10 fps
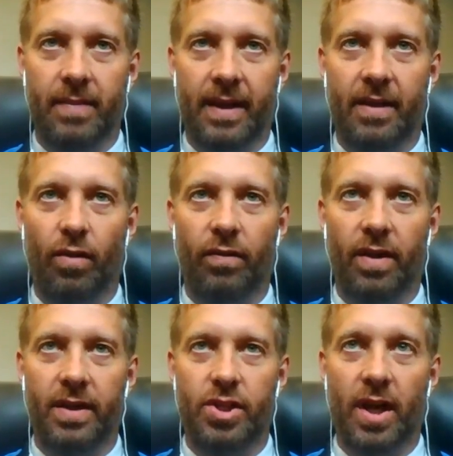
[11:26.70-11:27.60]
making an
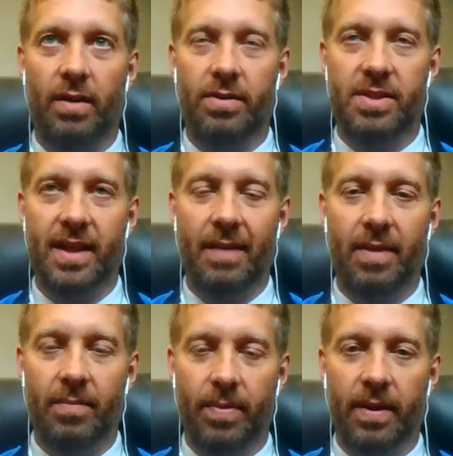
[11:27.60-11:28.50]
overly general
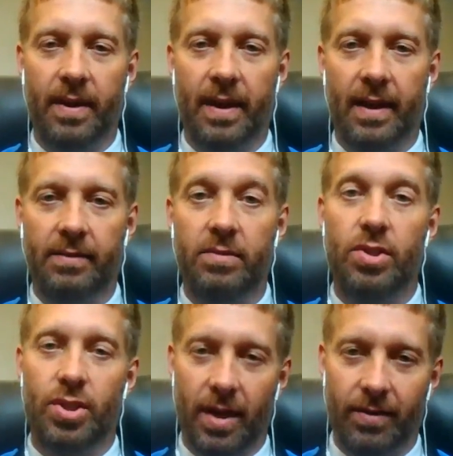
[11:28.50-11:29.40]
statement, but
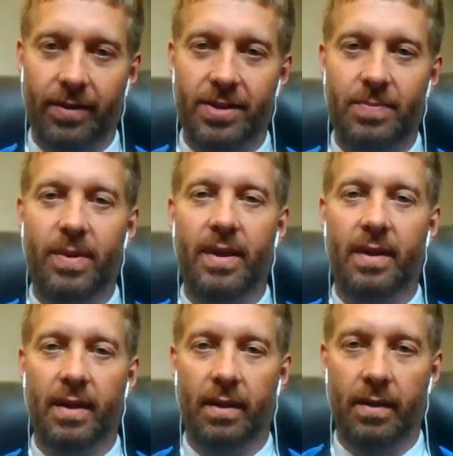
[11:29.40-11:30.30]
generally
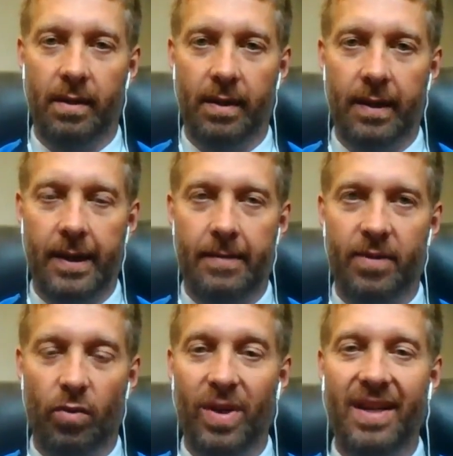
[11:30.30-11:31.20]
speaking,
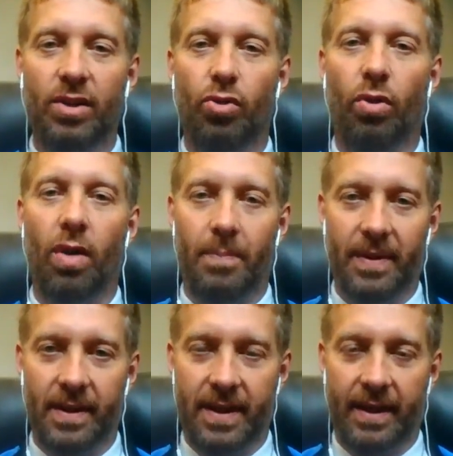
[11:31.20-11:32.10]
we didn't grow
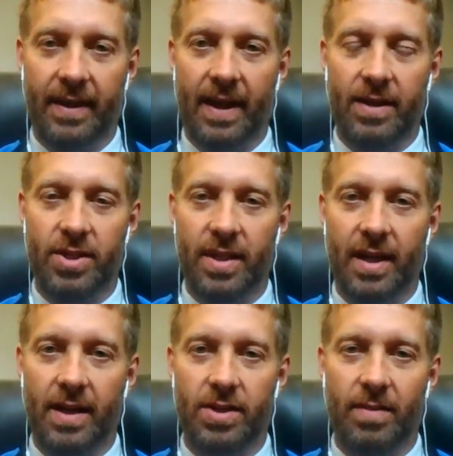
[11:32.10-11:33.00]
up in the
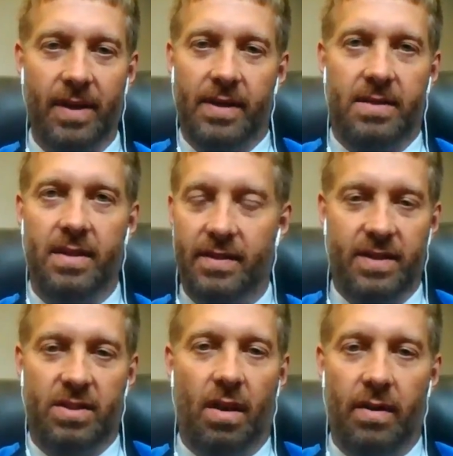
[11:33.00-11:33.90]
technology age. I mean, they
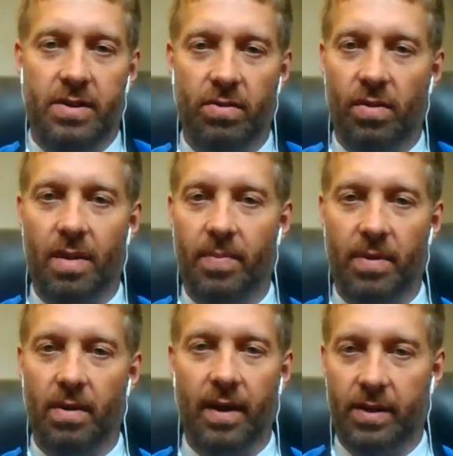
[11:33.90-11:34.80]
just always grown up
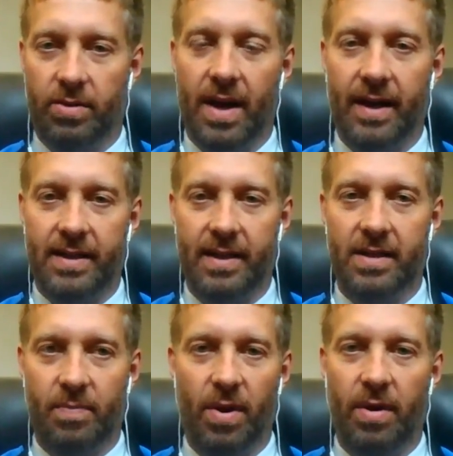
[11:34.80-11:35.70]
around electronics, and
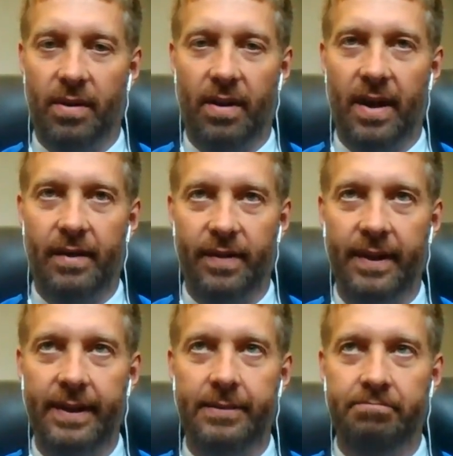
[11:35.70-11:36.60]
it's a part of their life,
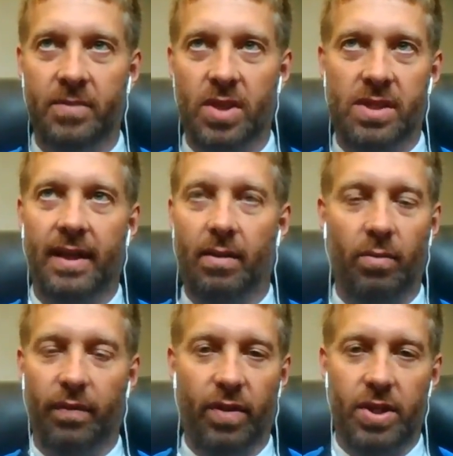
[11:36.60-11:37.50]
just like a
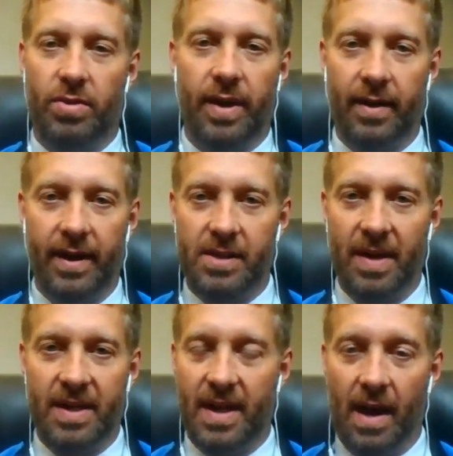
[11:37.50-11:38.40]
refrigerator has
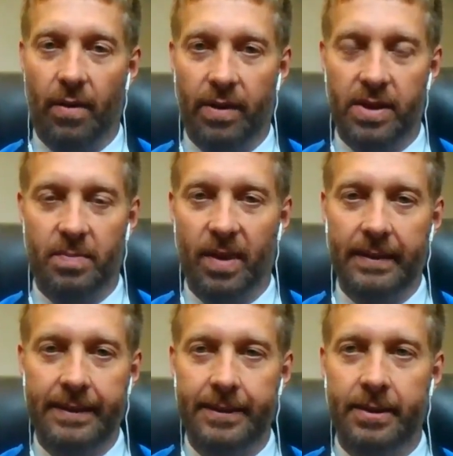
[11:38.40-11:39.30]
been to ours.
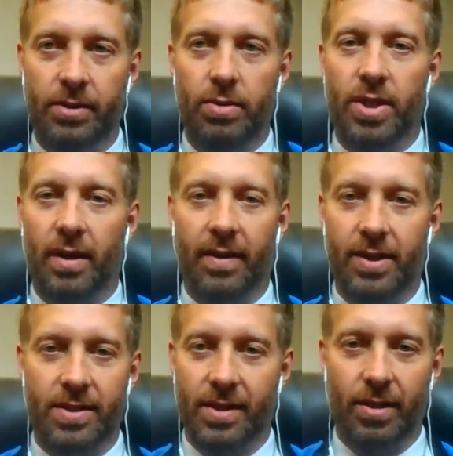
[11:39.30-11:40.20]
But 2
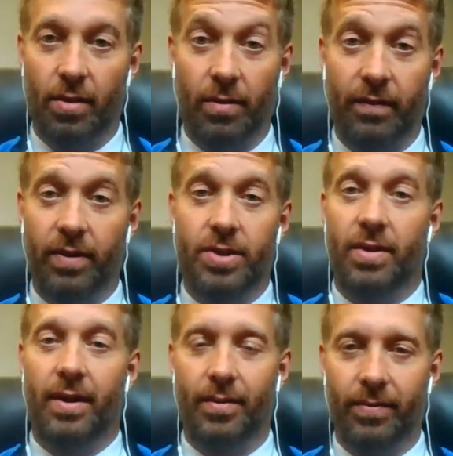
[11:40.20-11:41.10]
generations ago, a
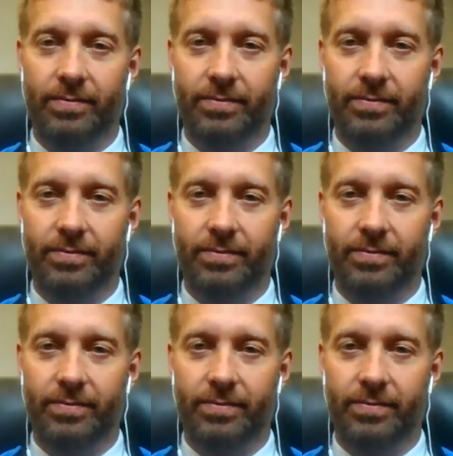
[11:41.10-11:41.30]
refrigerator,